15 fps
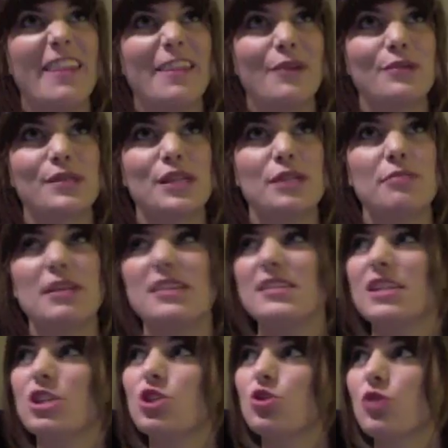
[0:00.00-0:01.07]
there was going to be a
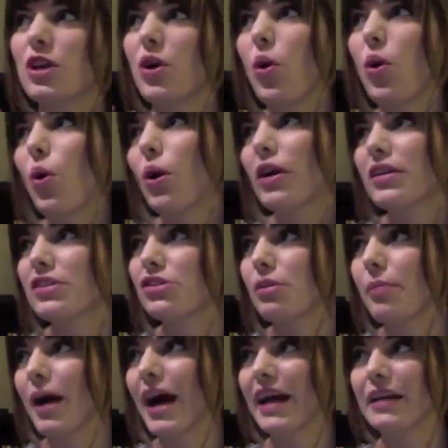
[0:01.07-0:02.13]
6-string orchestra
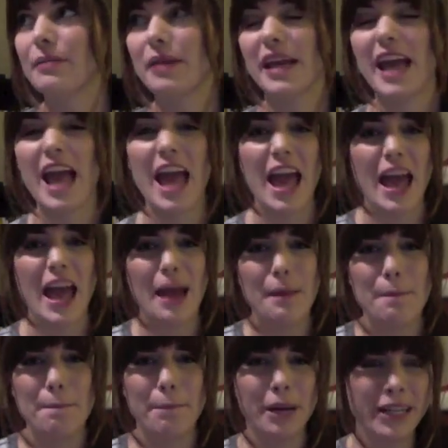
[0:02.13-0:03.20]
behind me,
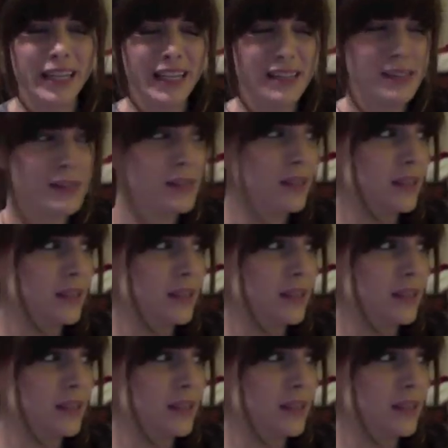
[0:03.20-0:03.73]
and bunnies